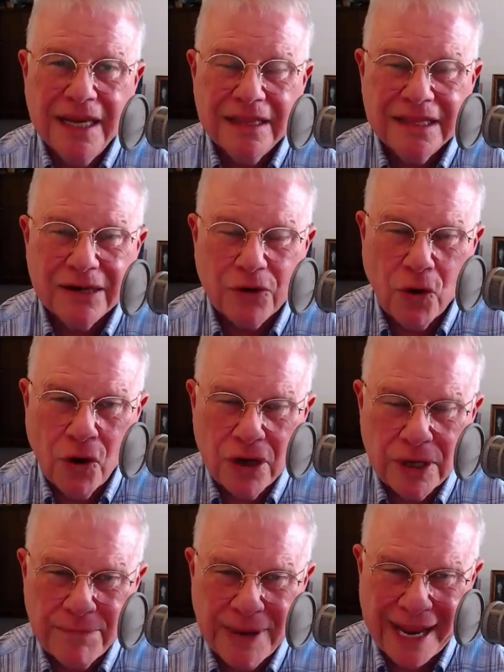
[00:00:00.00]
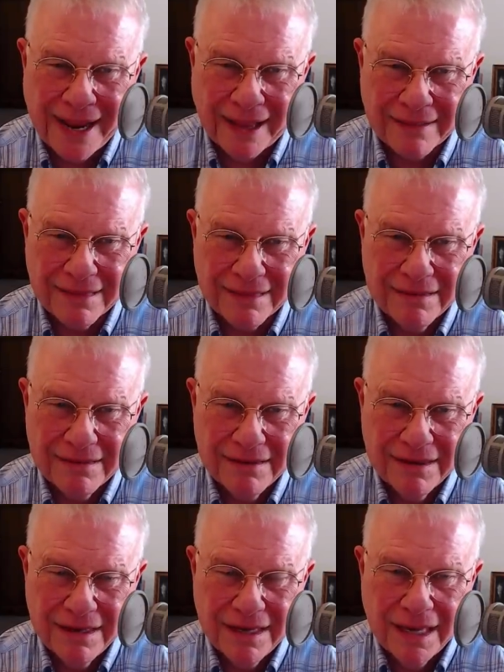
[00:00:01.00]
They're on a path.
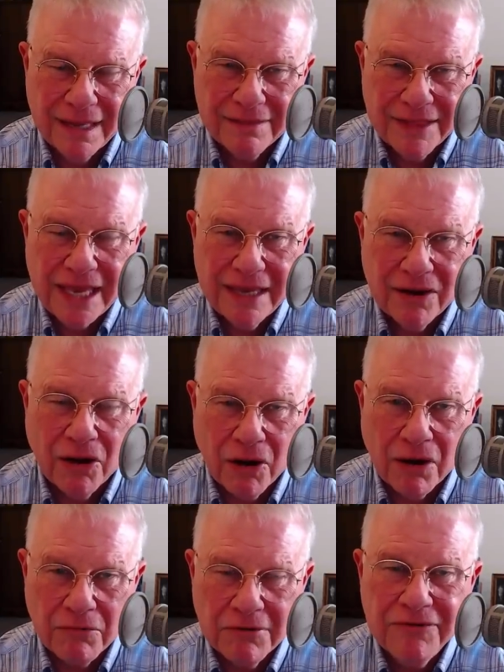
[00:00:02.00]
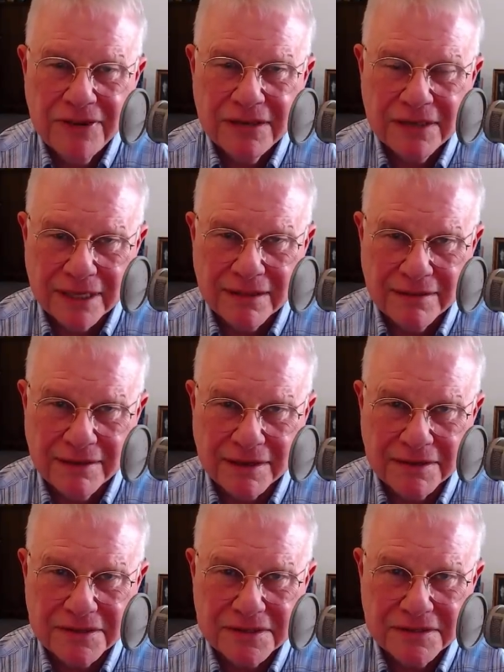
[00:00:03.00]
They are revealing
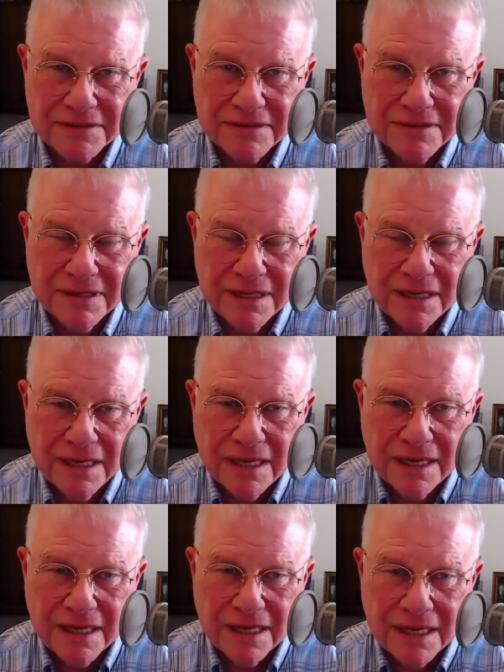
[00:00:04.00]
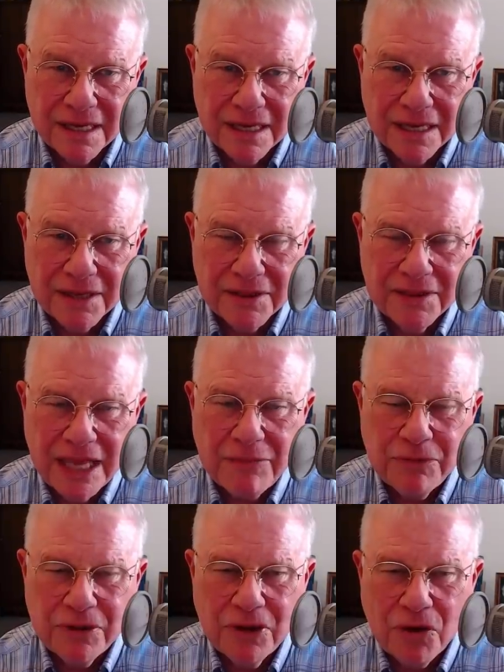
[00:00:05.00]
things. They
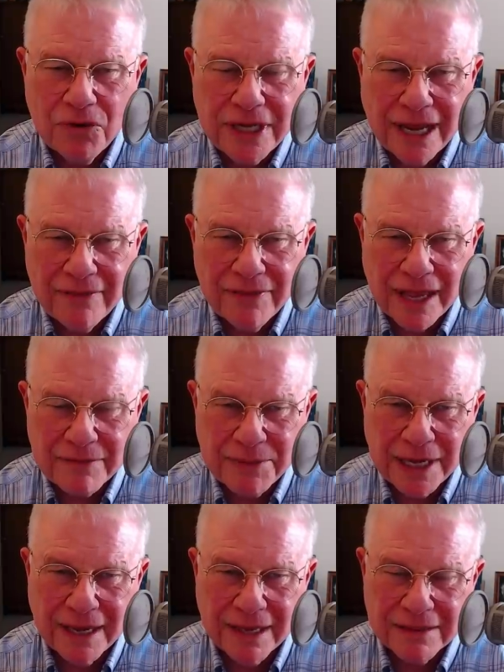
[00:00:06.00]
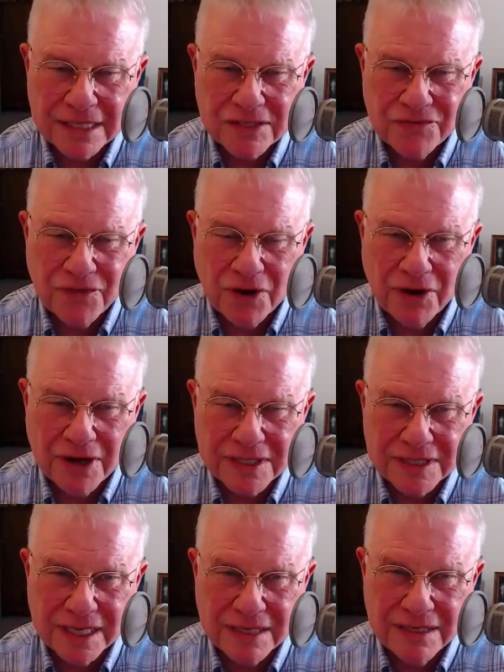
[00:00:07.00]
will go down that path as far
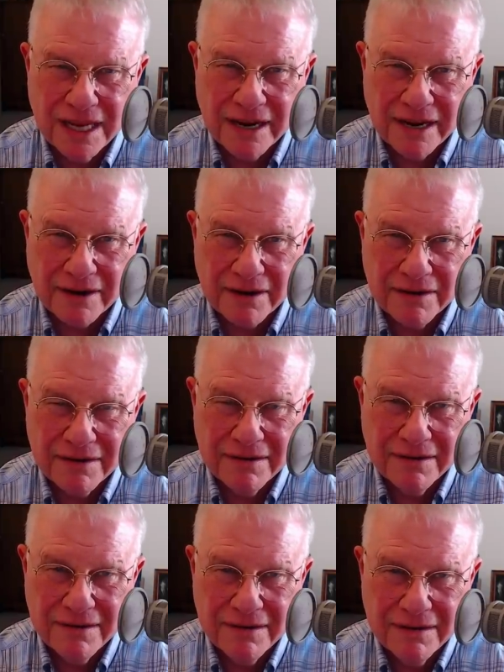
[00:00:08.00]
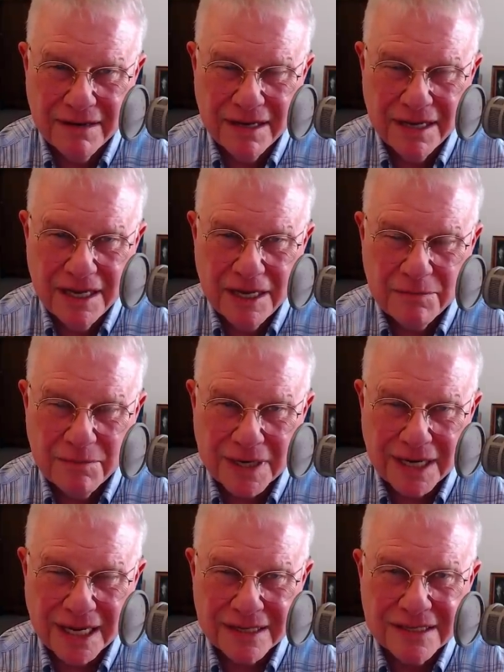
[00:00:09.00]
as they dare.
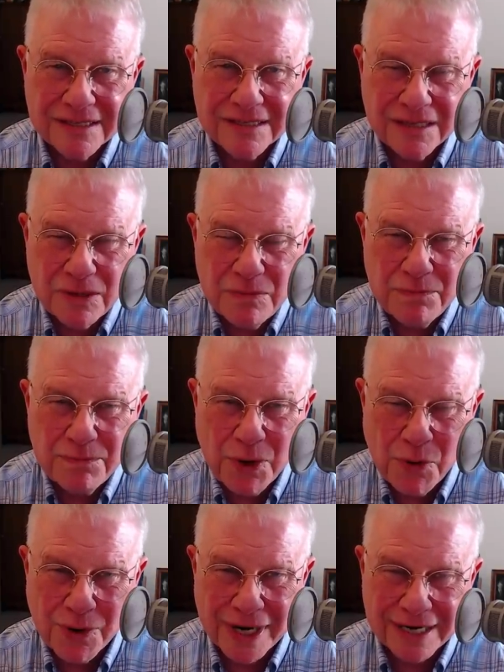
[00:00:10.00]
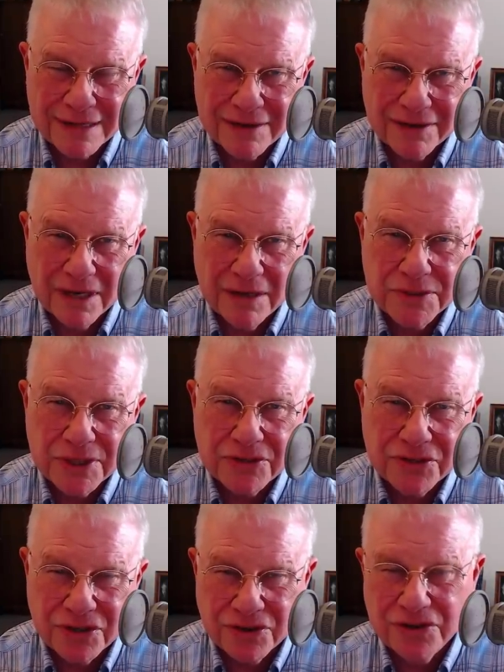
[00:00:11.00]
But at some point, there comes a
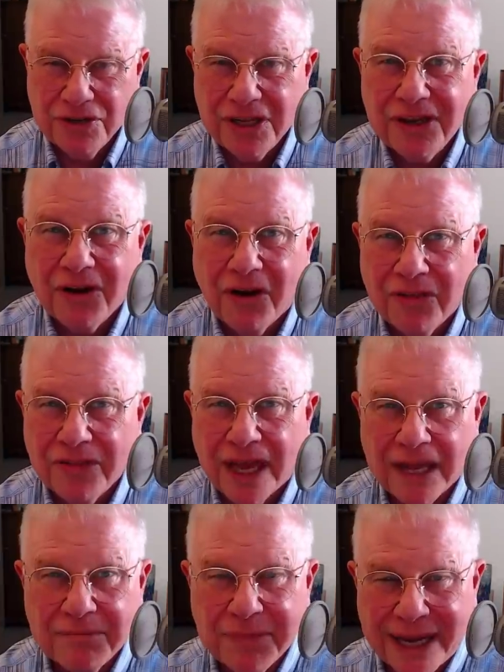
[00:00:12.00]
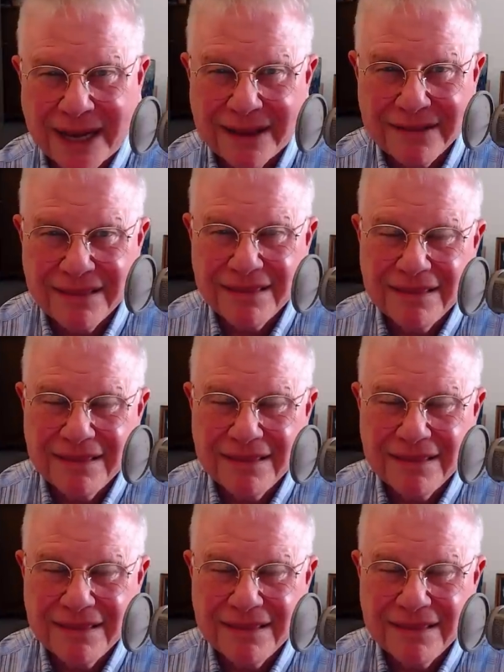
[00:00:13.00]
turning on that path.